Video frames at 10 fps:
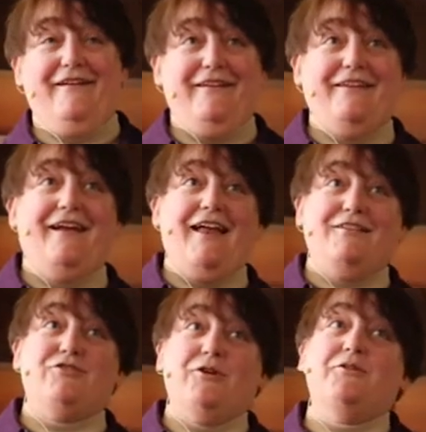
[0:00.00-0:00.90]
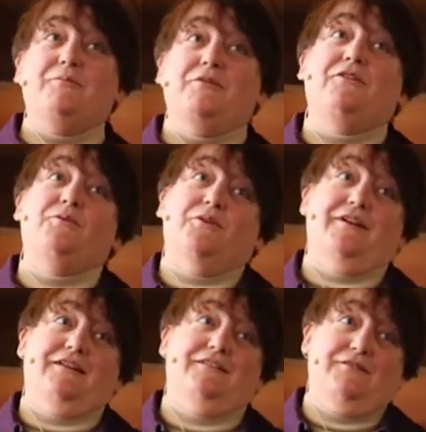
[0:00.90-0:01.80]
you got to throw the manure
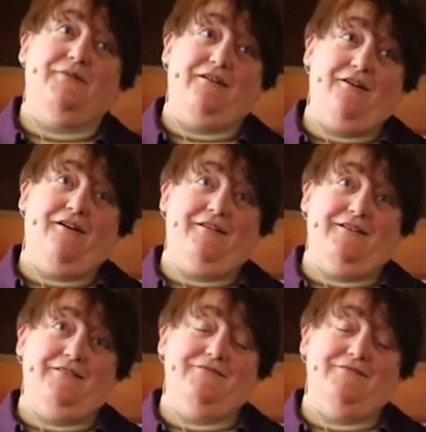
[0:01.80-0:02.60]
into my garden.